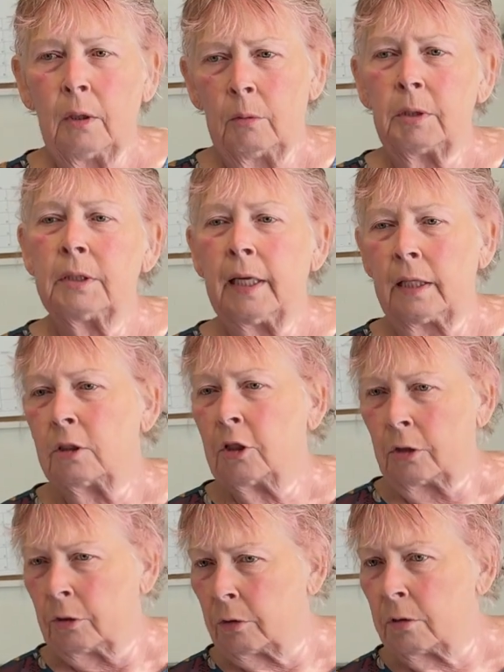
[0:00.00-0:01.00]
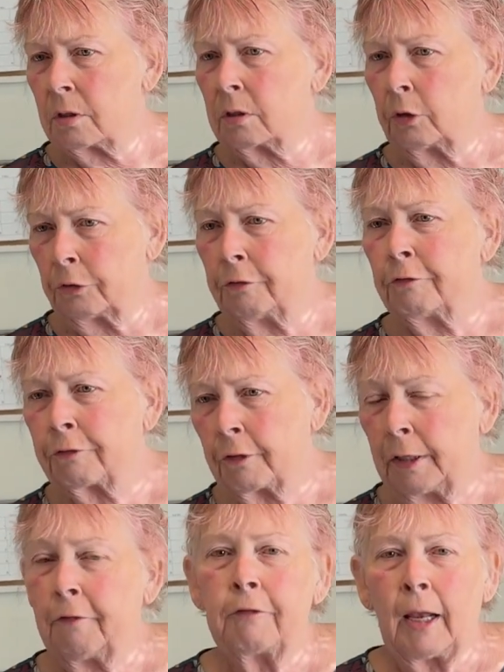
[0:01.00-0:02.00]
we tend to use
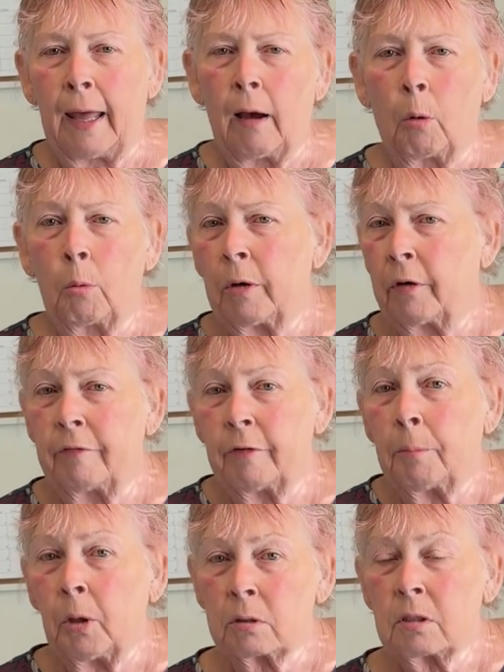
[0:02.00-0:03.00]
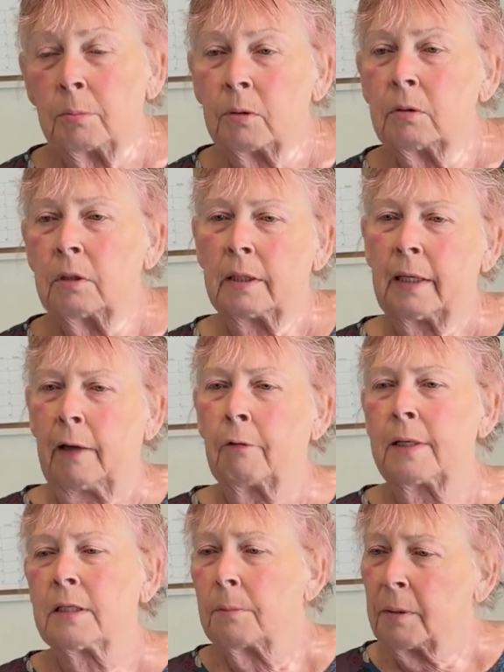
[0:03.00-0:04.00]
gluten-free flour wherever possible in our
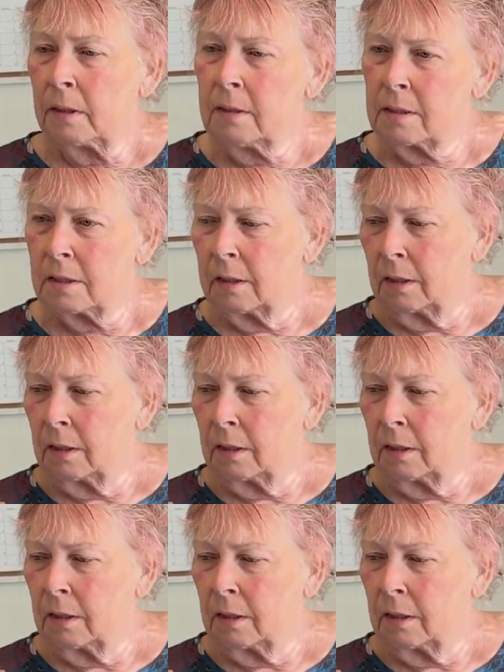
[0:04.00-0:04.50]
recipes.